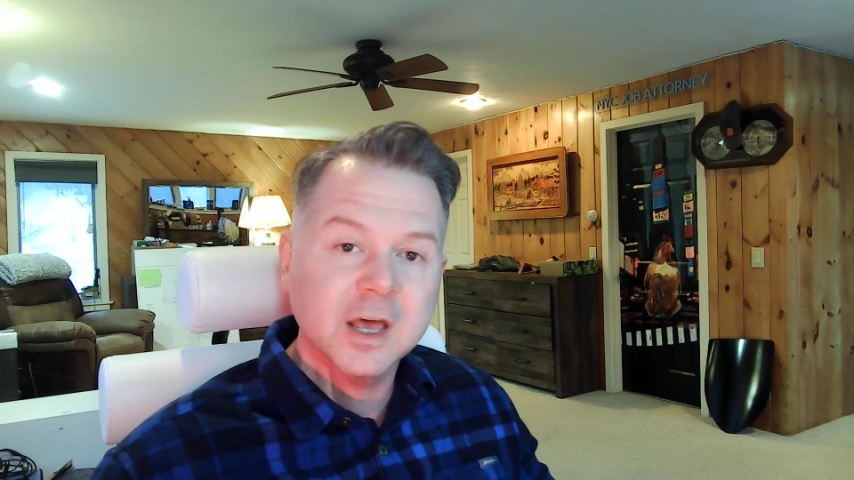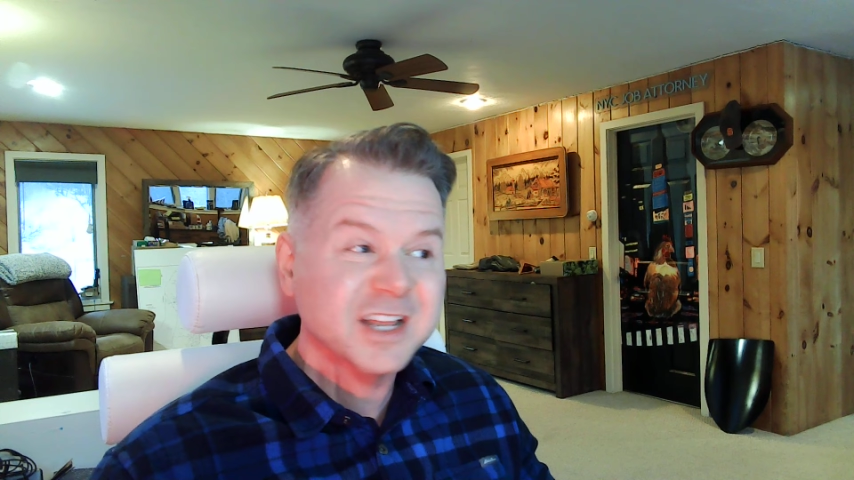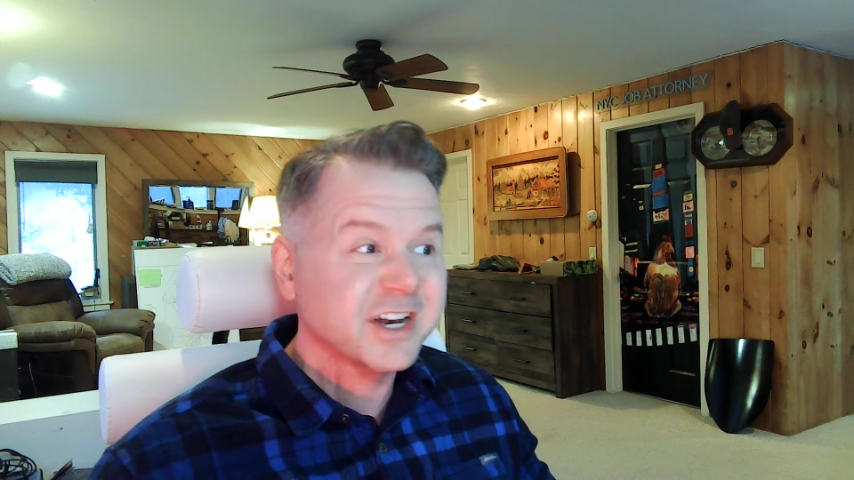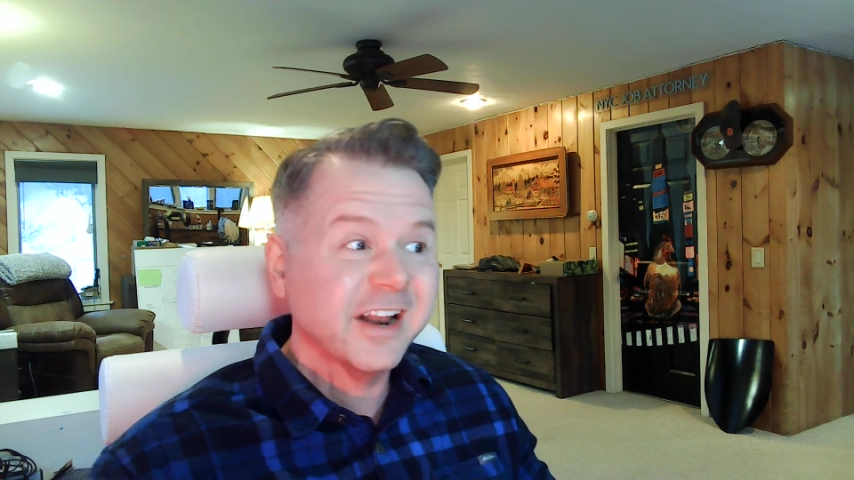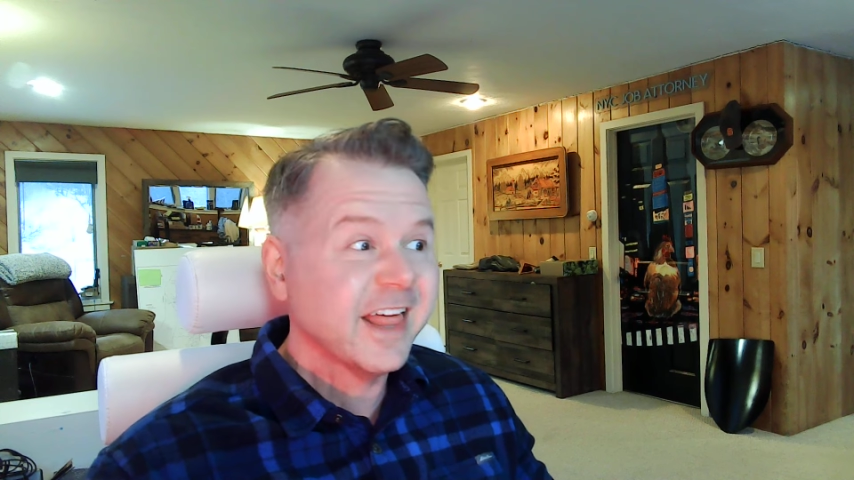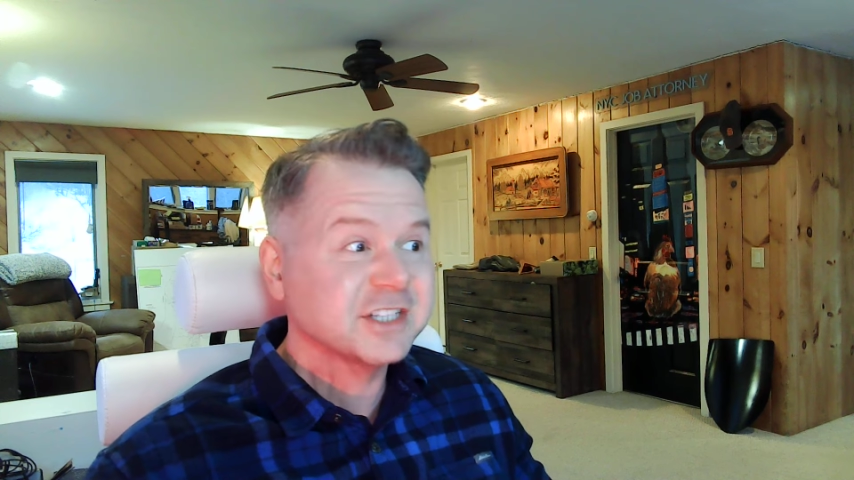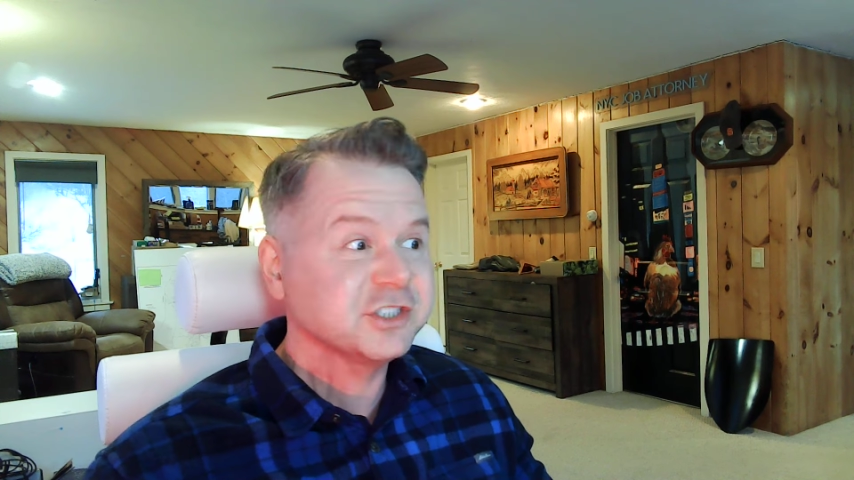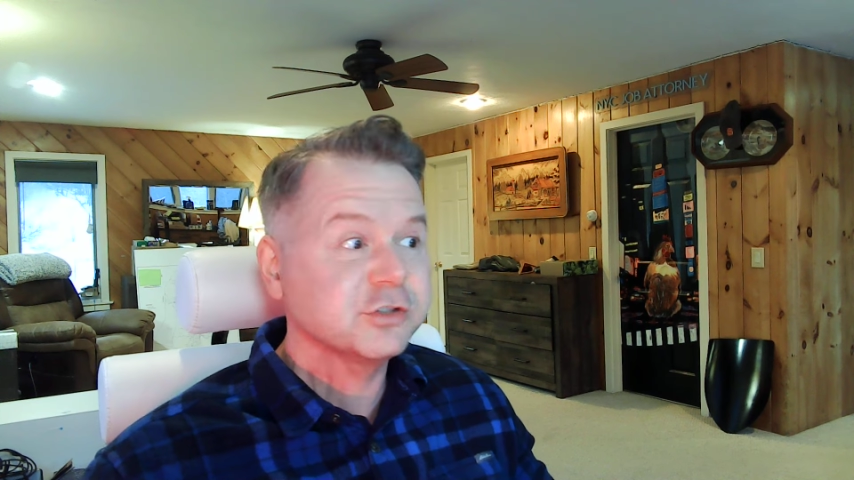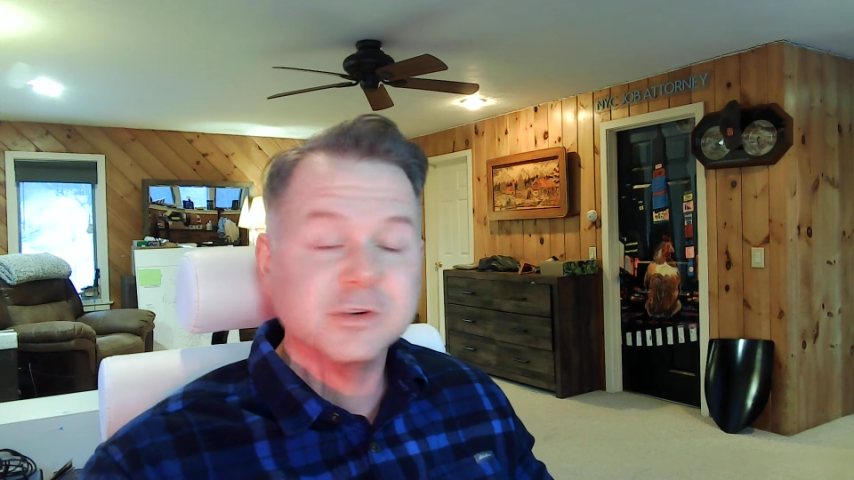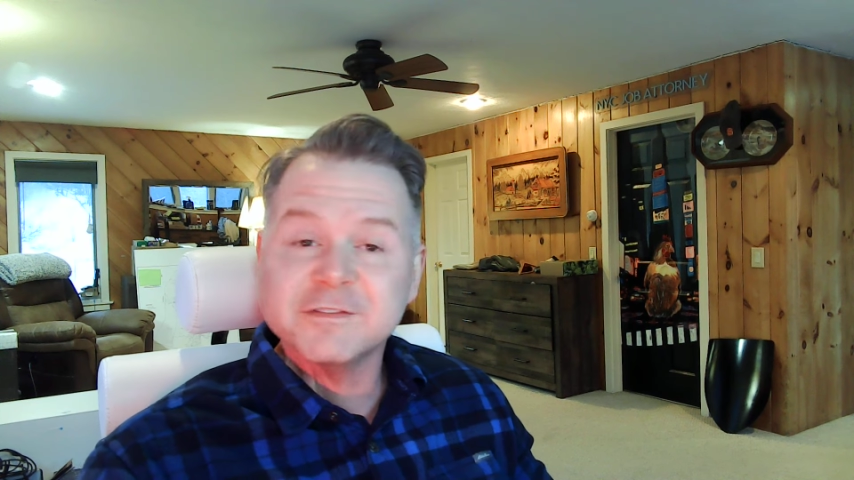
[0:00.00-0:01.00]
None of that's
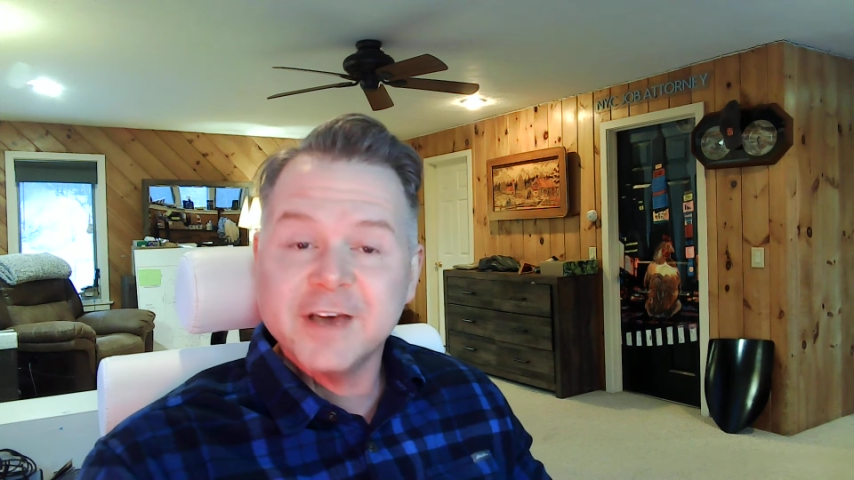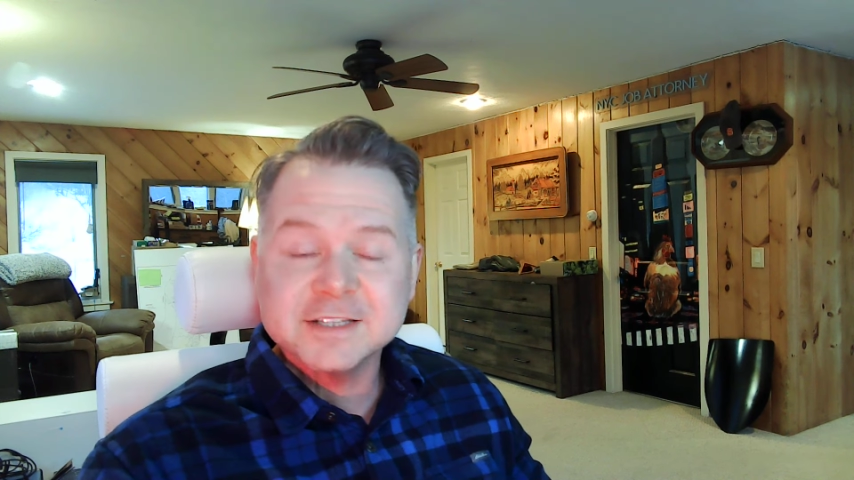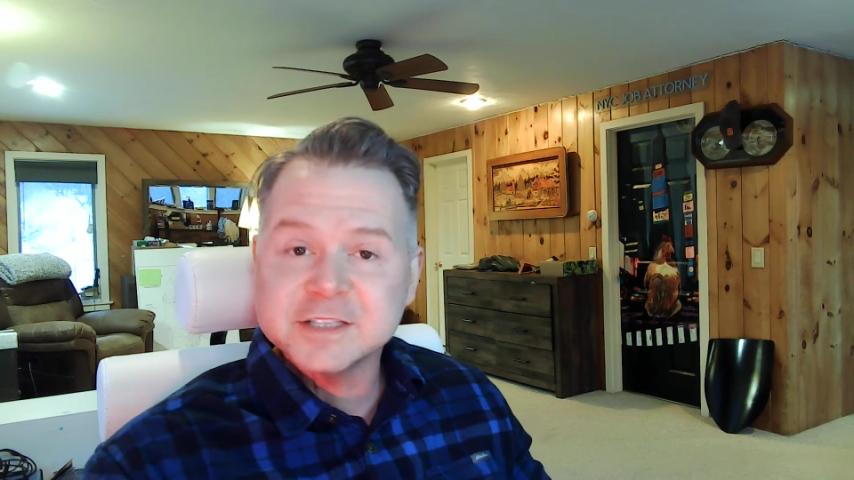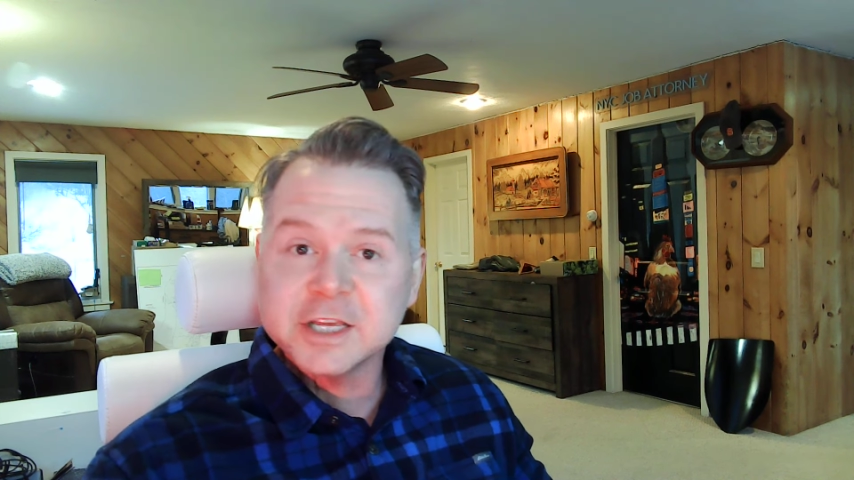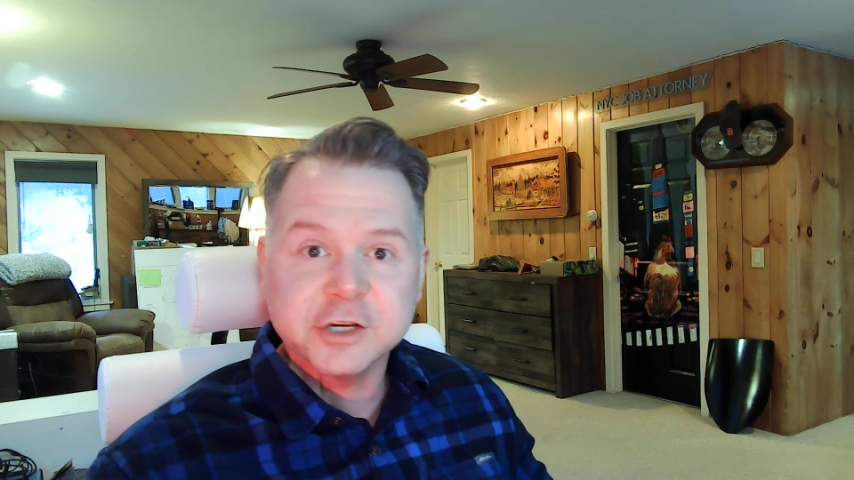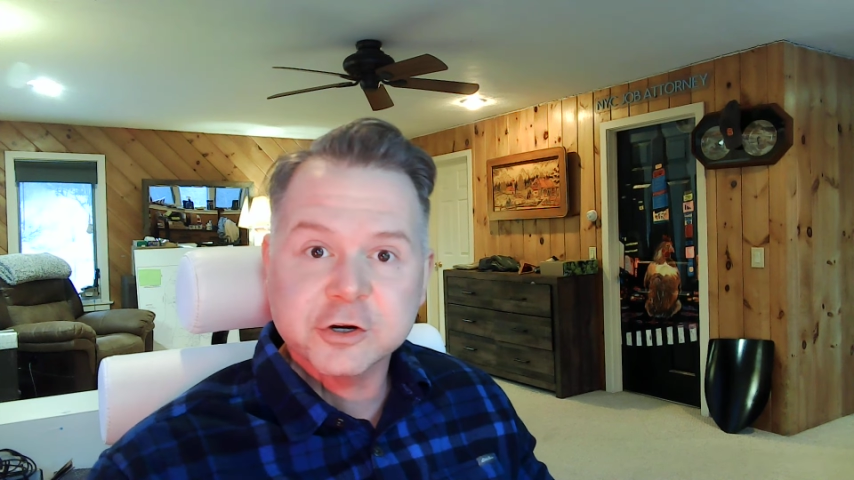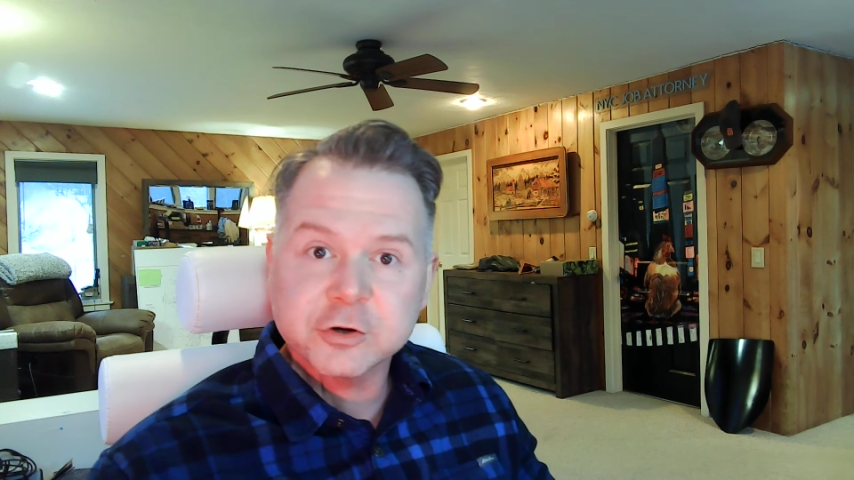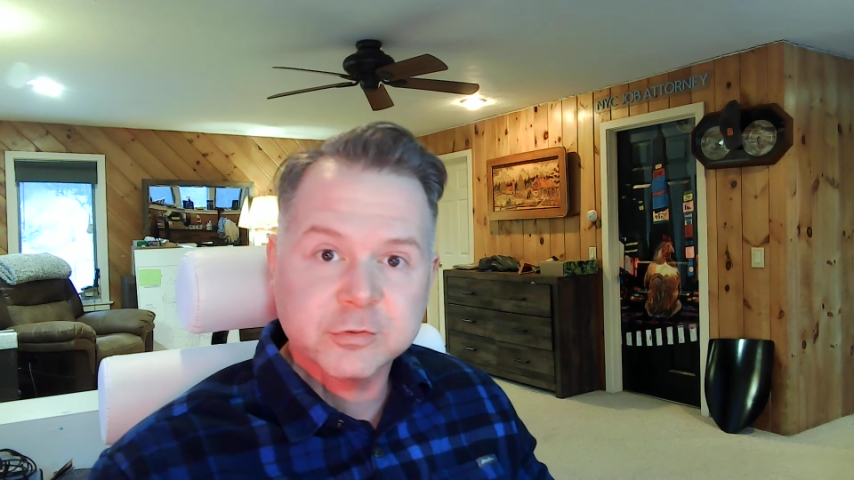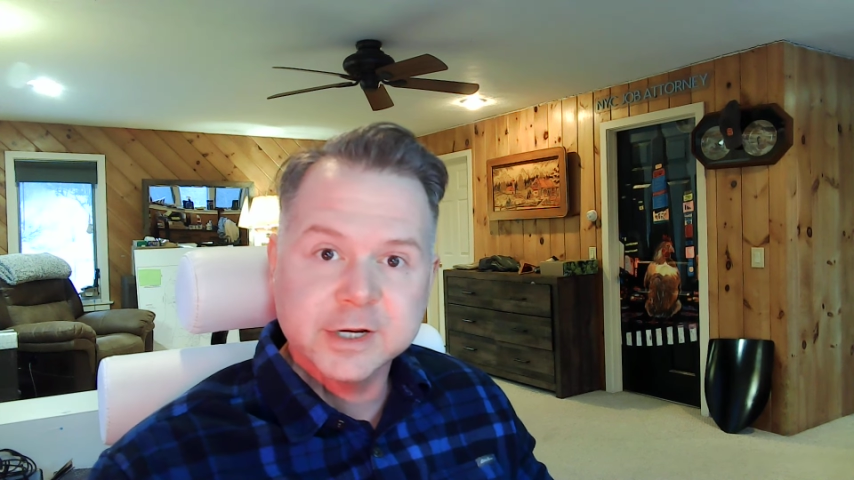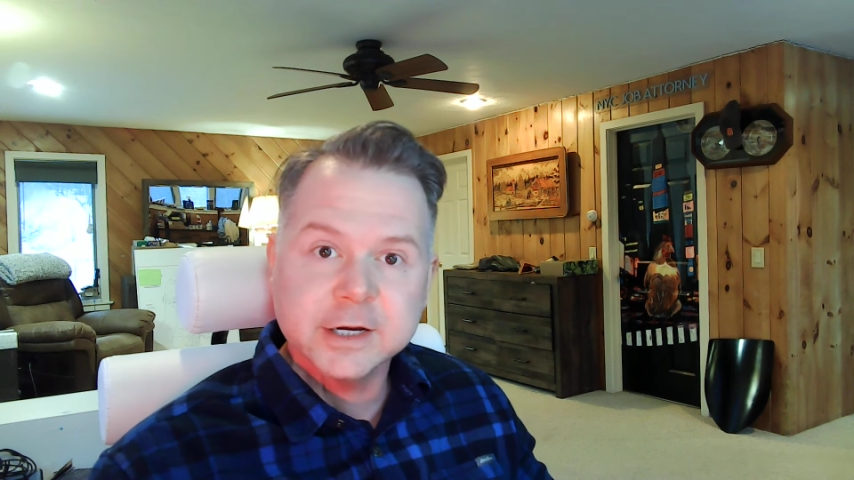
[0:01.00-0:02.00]
you investing in your
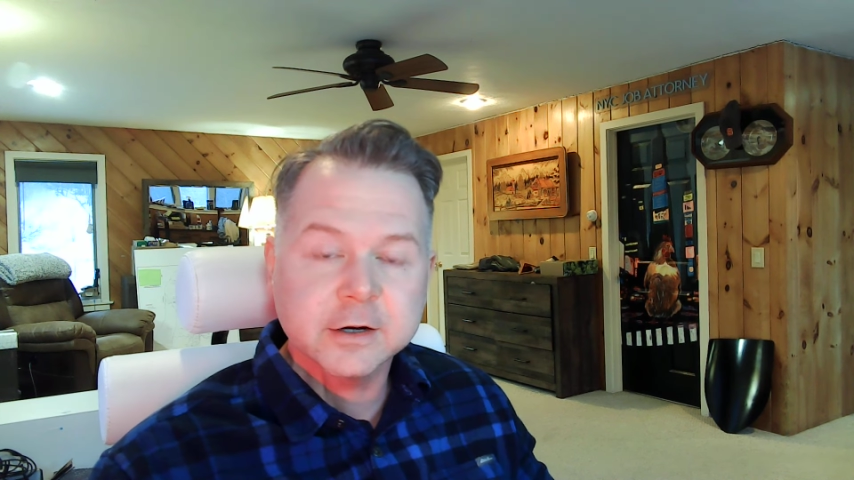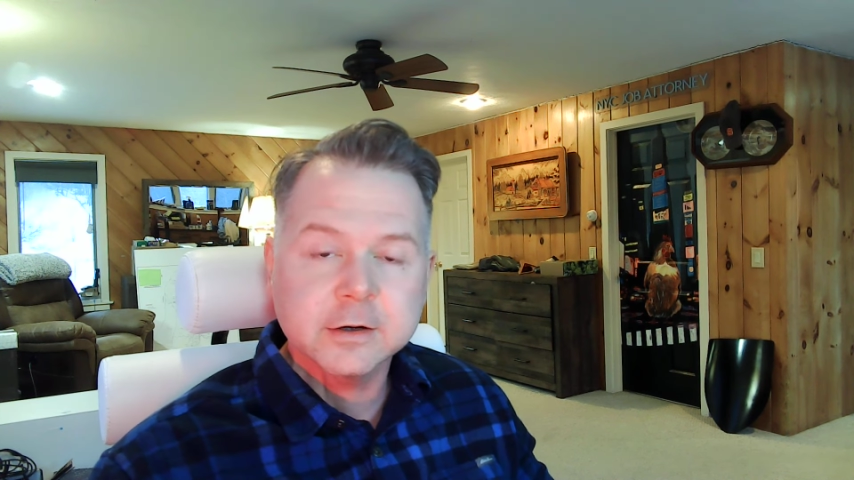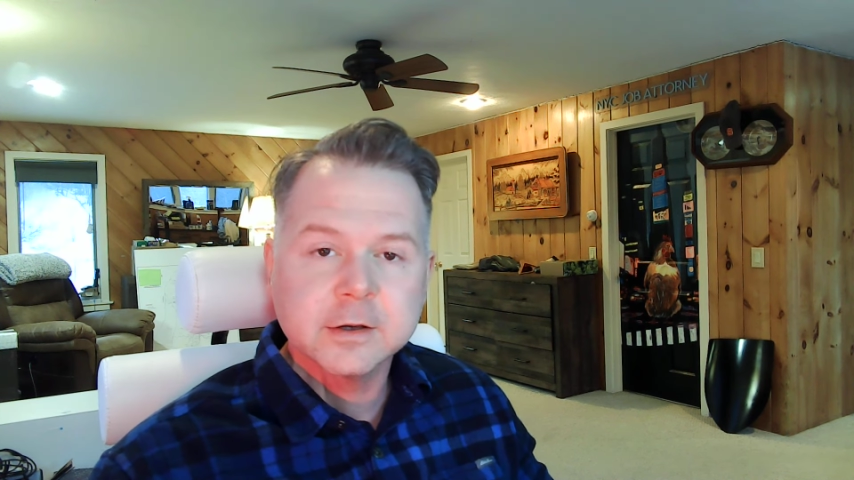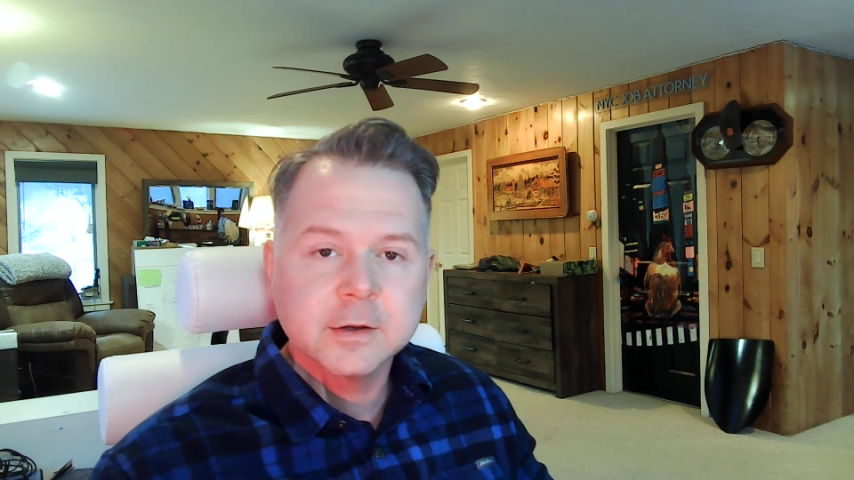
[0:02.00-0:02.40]
career.